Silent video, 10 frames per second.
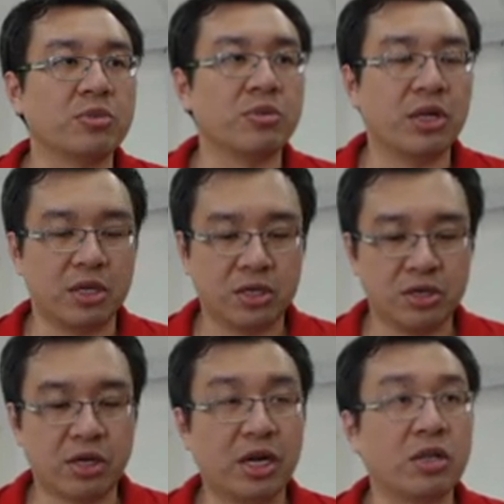played,
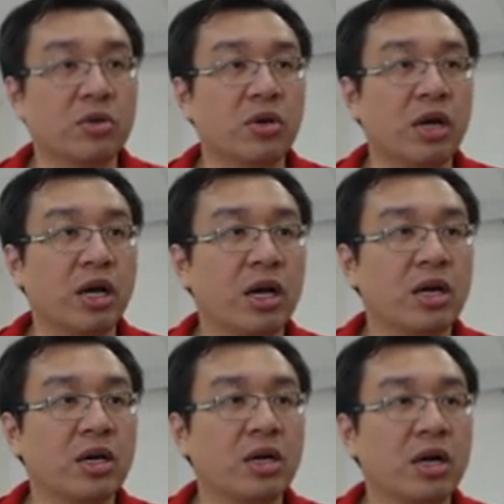trying to
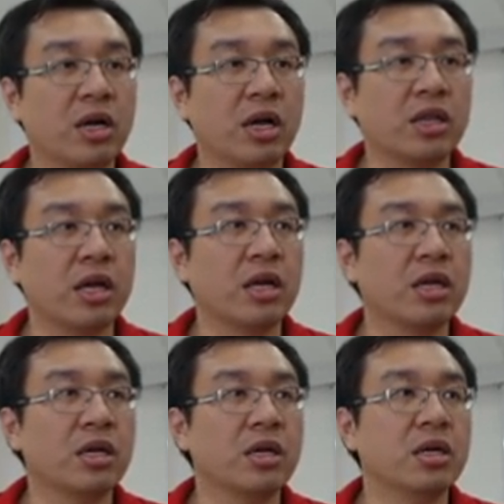attack
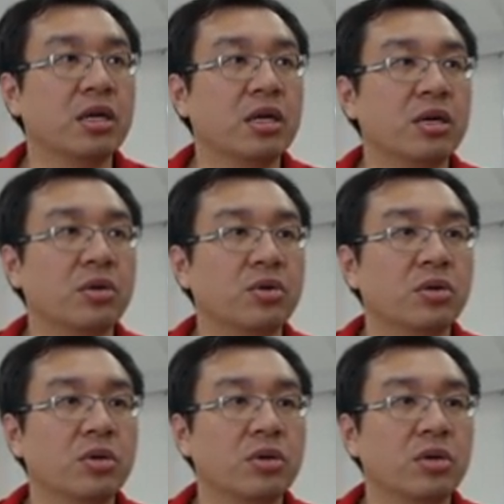the rook,
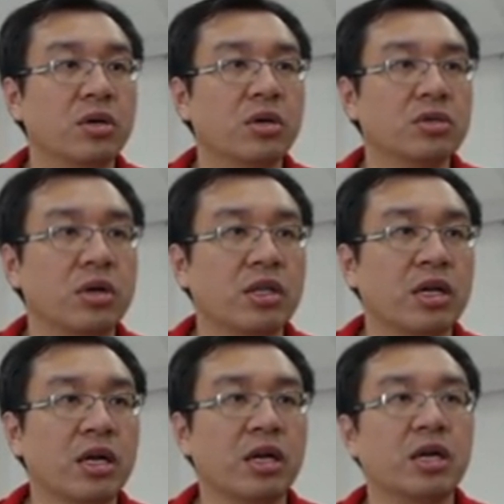also
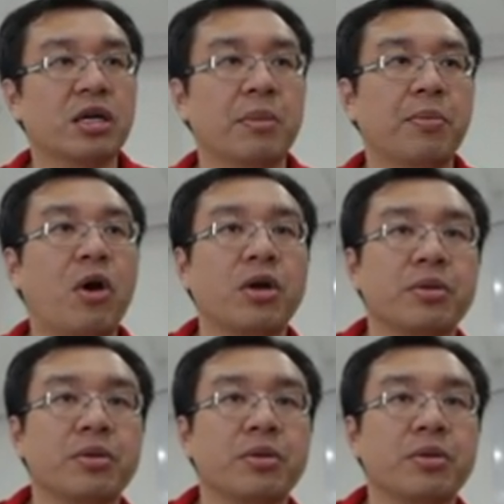attack the pawn,